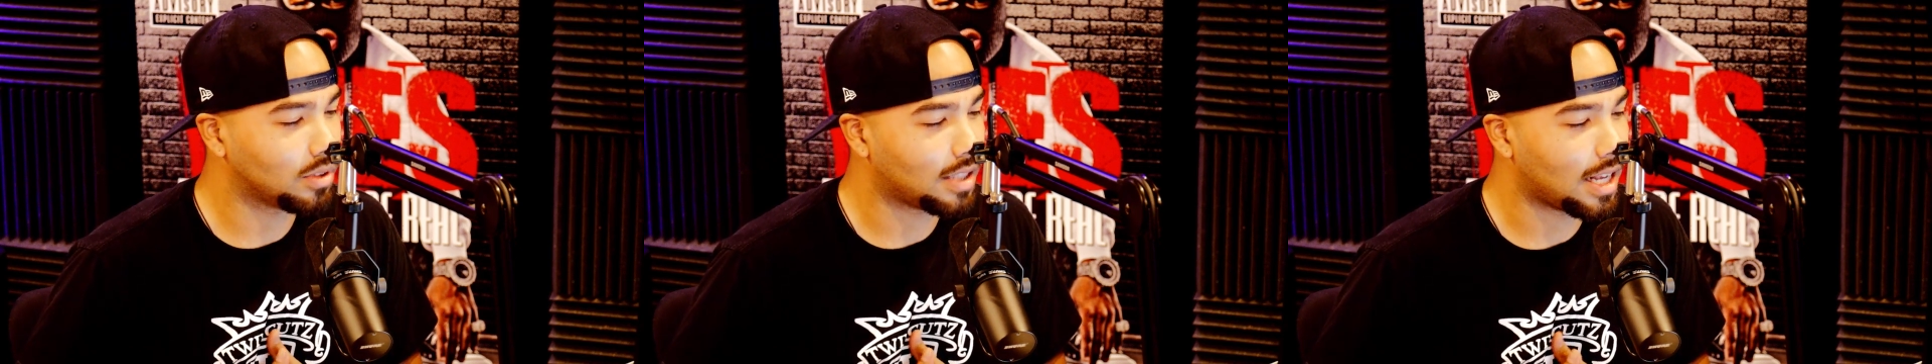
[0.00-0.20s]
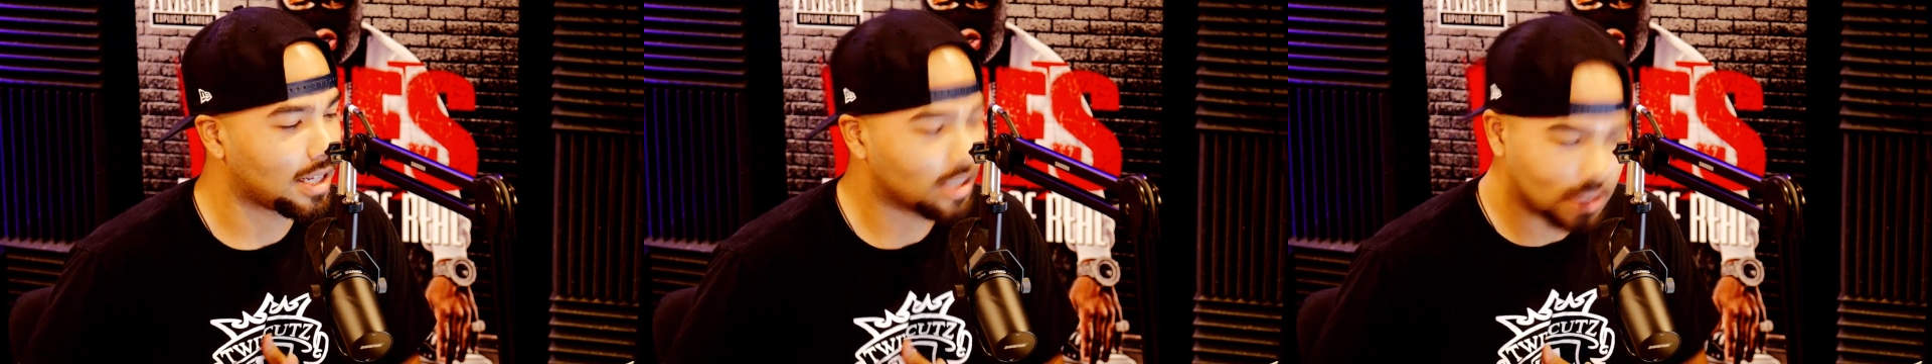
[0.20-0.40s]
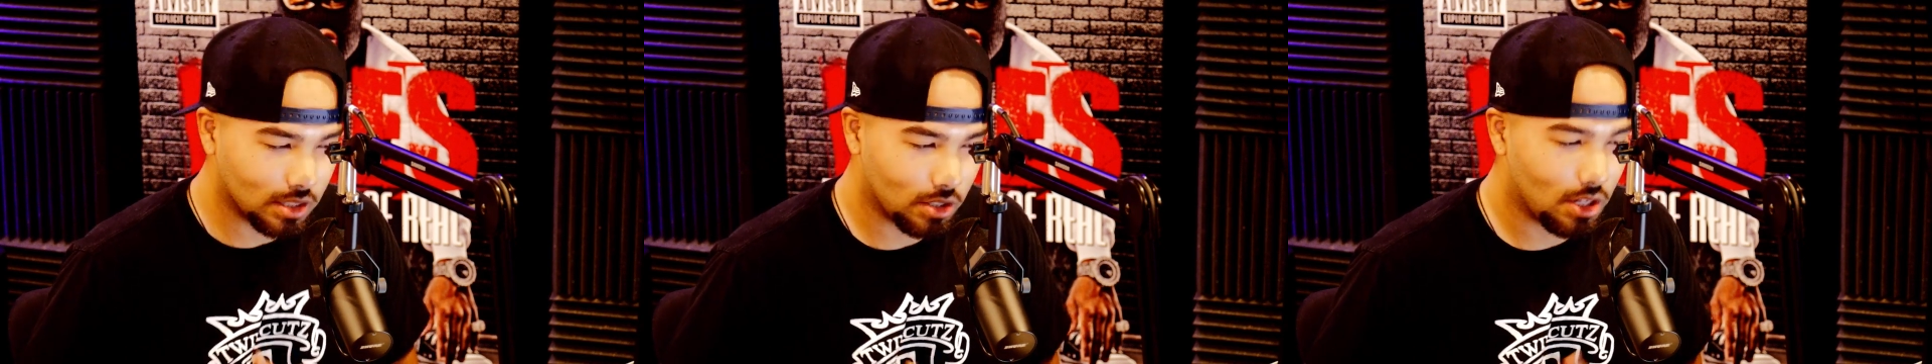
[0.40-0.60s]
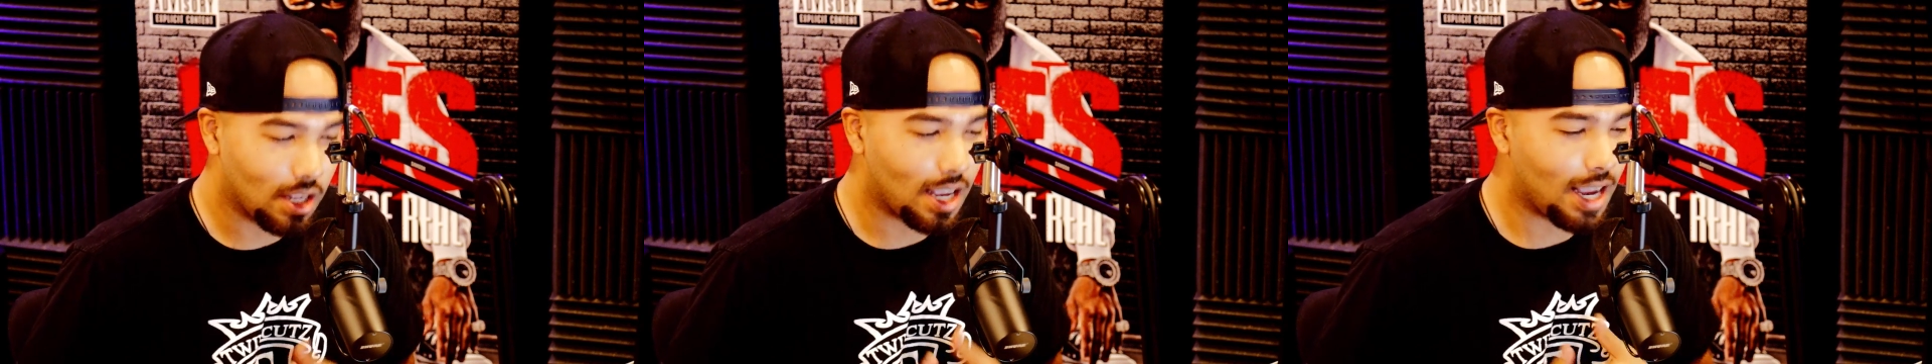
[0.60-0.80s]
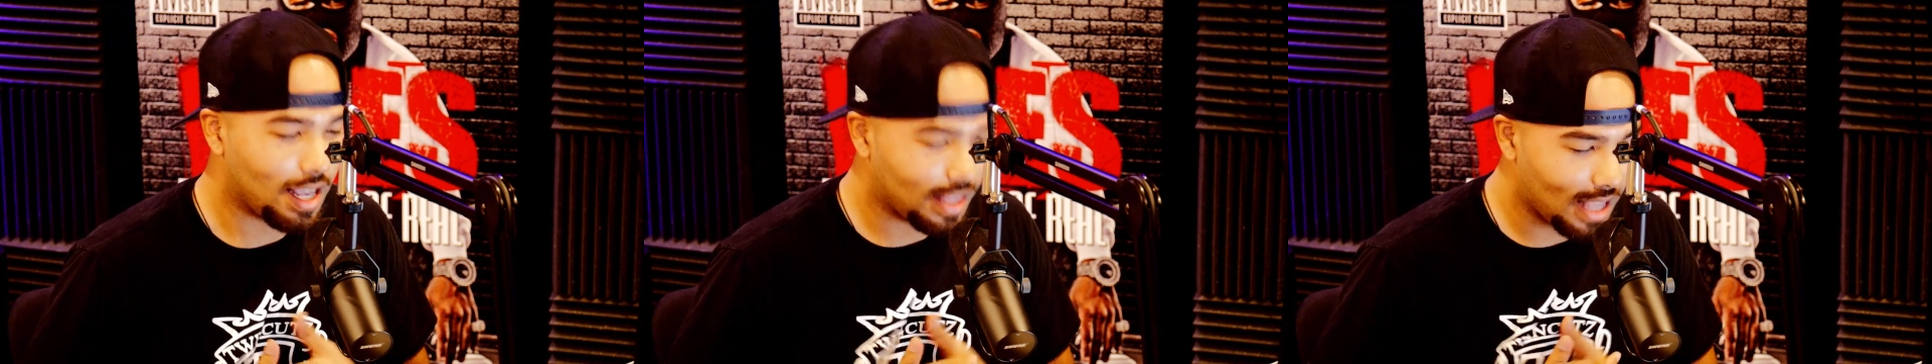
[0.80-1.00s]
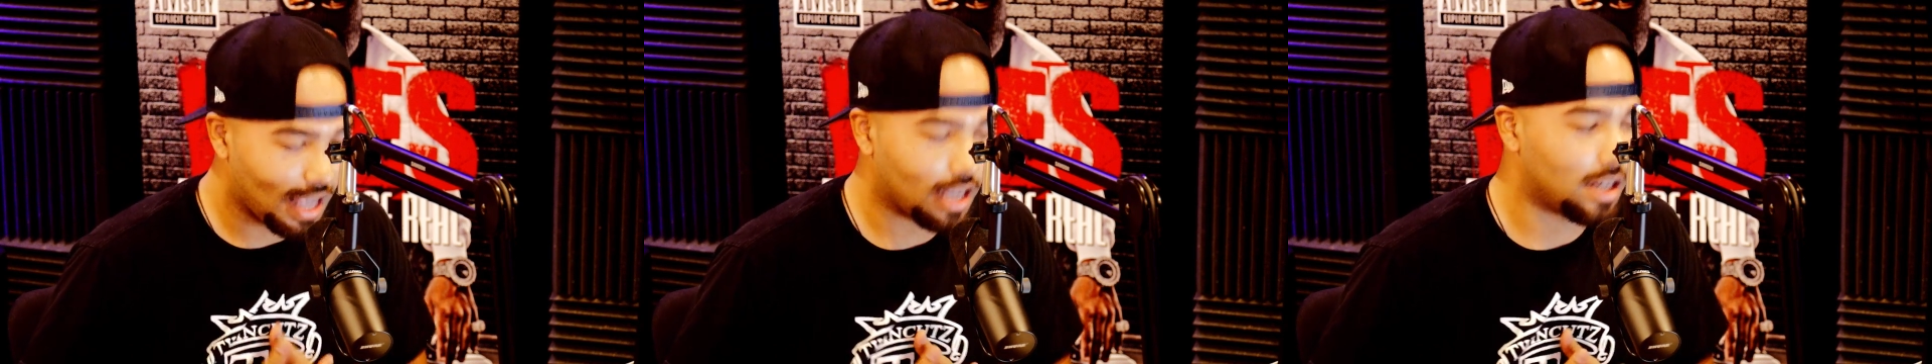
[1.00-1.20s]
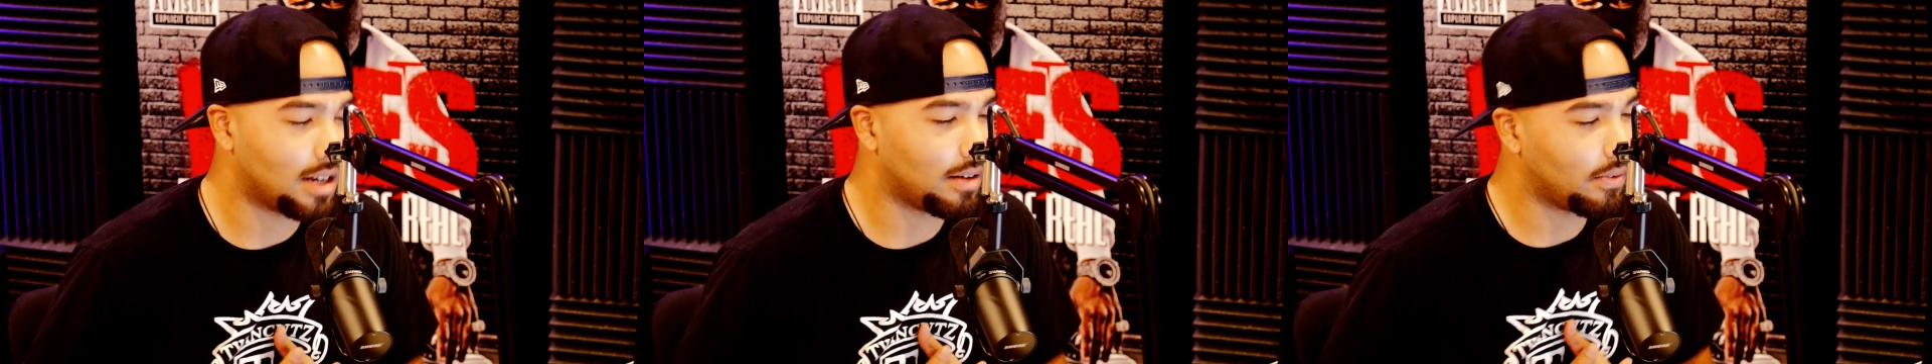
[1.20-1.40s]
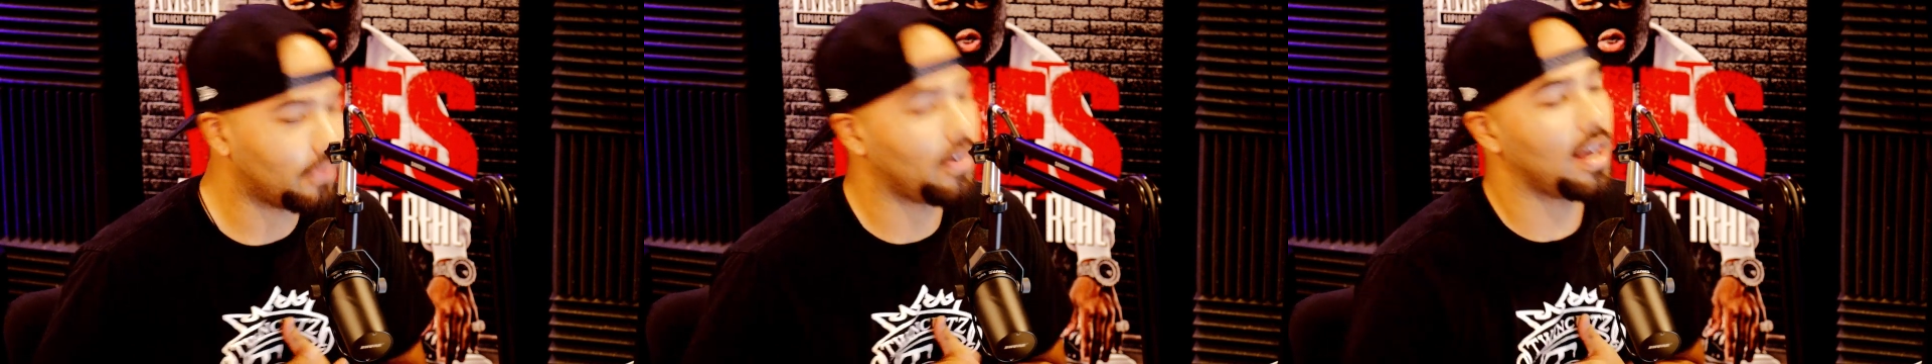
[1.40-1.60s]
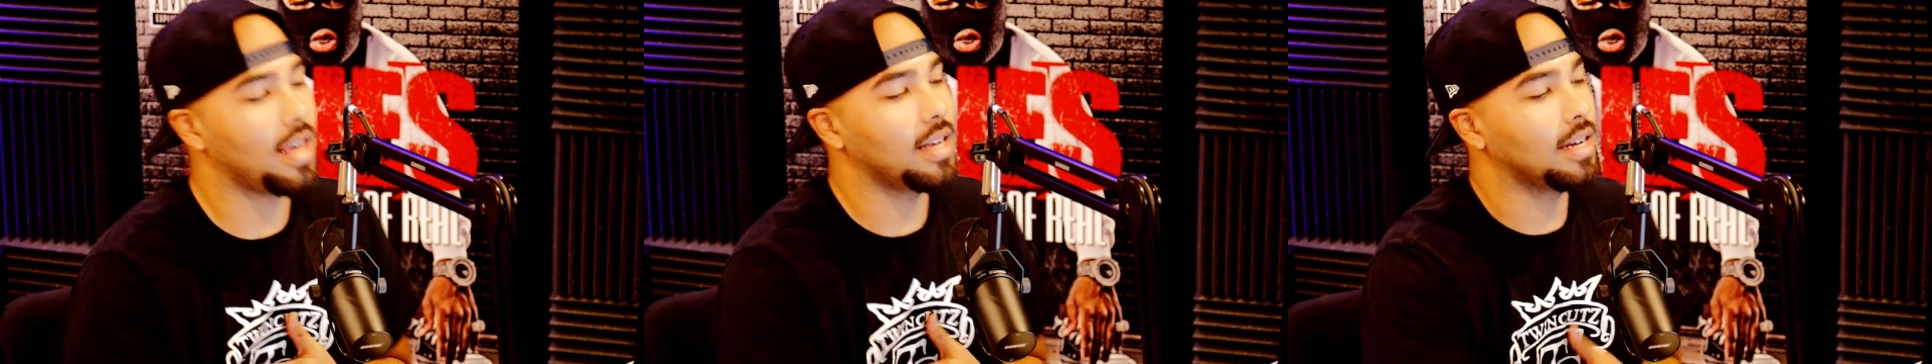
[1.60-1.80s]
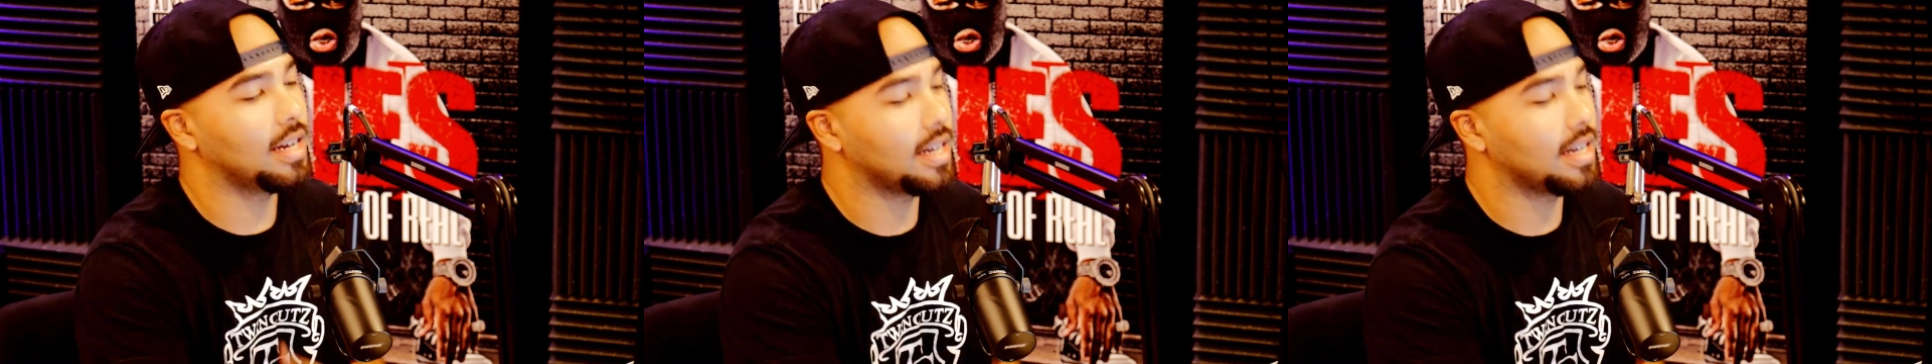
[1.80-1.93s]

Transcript: that's in that good fight.